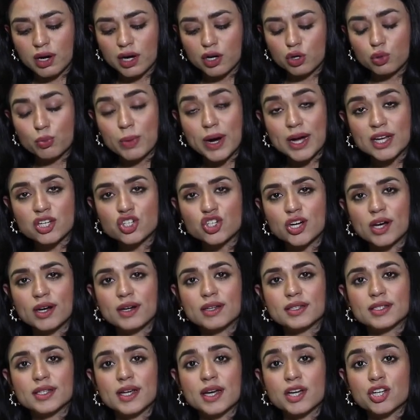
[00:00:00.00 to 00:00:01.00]
Hanuman
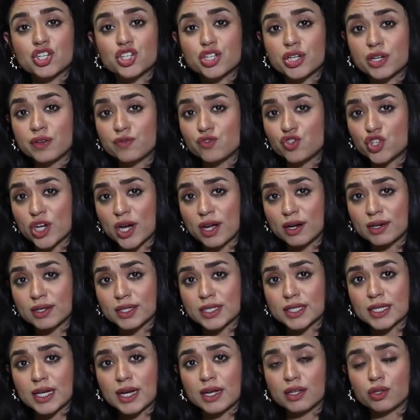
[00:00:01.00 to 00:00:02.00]
Chalisa Shiv
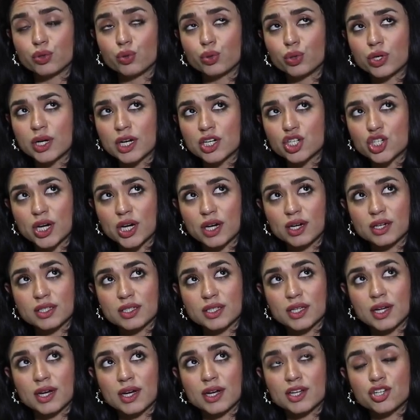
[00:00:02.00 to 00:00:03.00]
Chalisa Durga
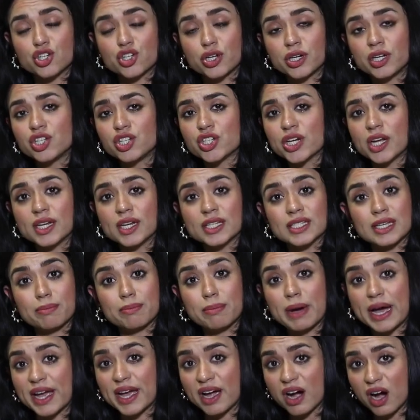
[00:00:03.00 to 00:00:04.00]
Chalisa and Shani Chalisa
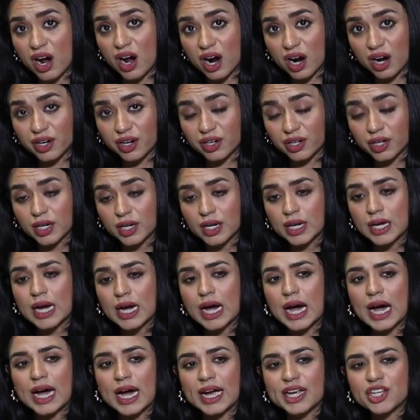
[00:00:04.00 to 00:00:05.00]
by heart
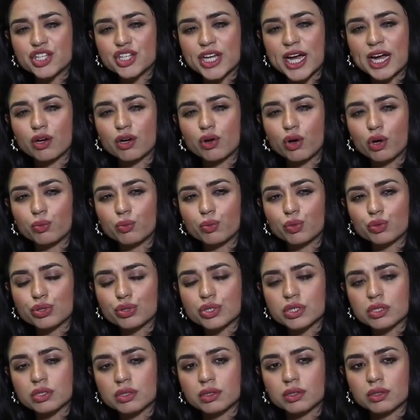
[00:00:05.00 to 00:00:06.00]
I chant
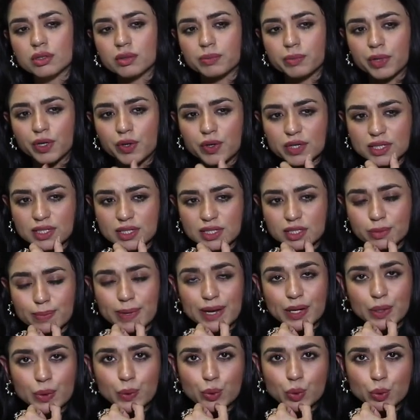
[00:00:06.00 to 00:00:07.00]
almost because it's
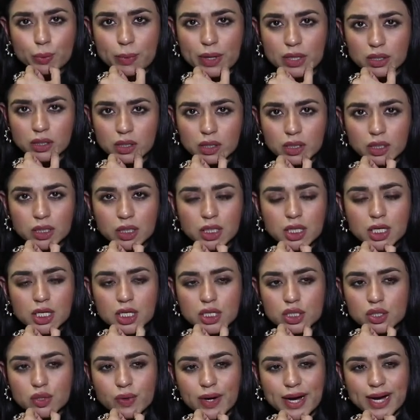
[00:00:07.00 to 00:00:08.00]
my guru mantra
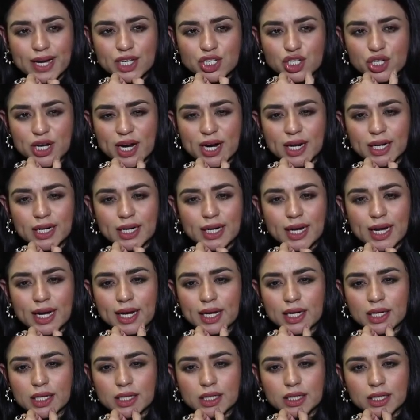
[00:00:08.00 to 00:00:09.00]
so I chant
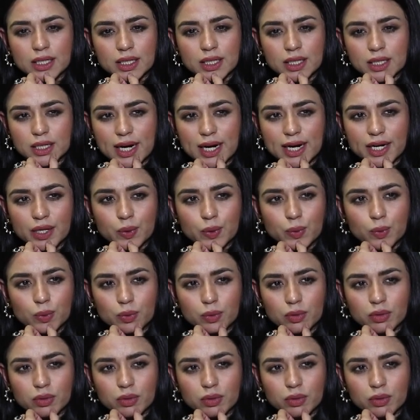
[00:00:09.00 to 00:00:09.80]
like I do